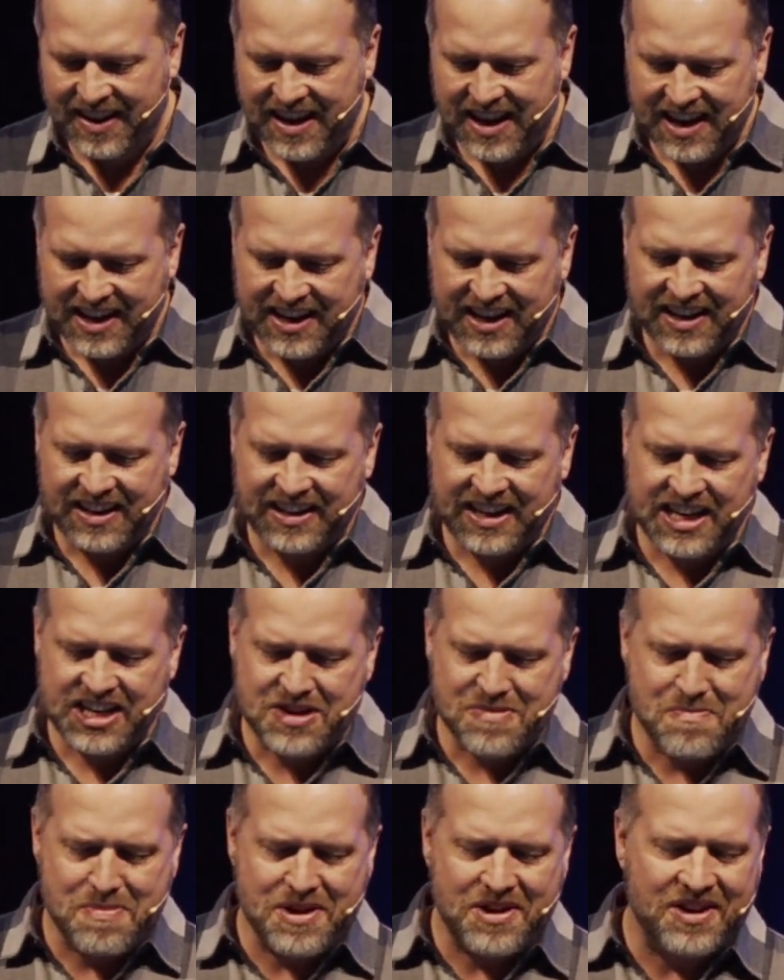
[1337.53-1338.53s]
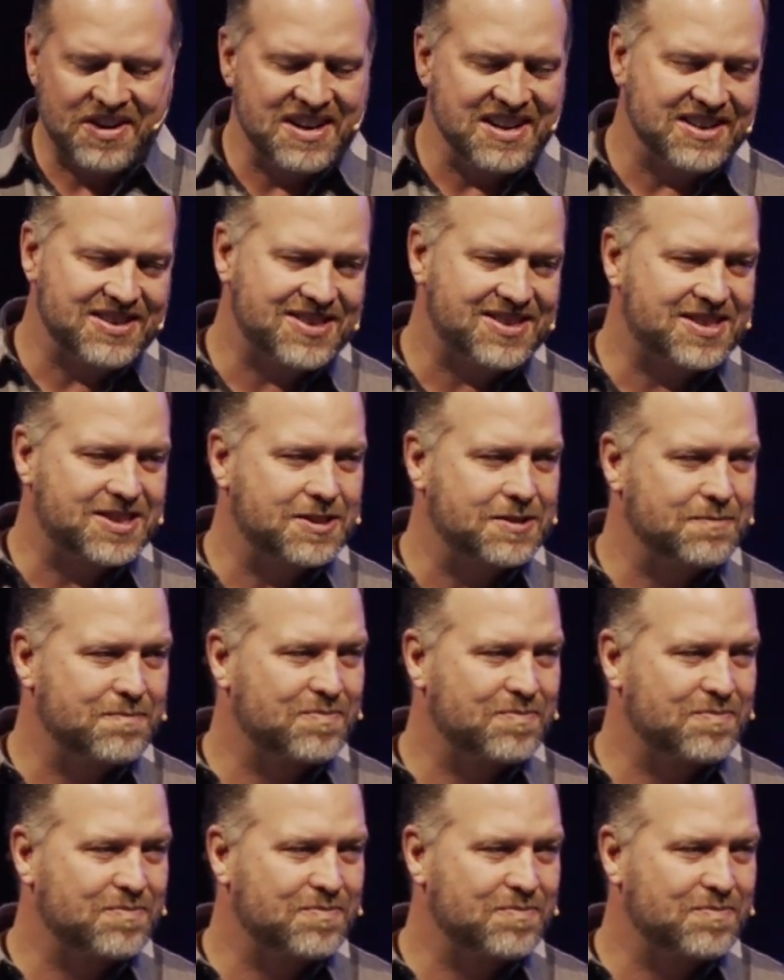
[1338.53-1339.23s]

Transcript: it can lead to bitterness,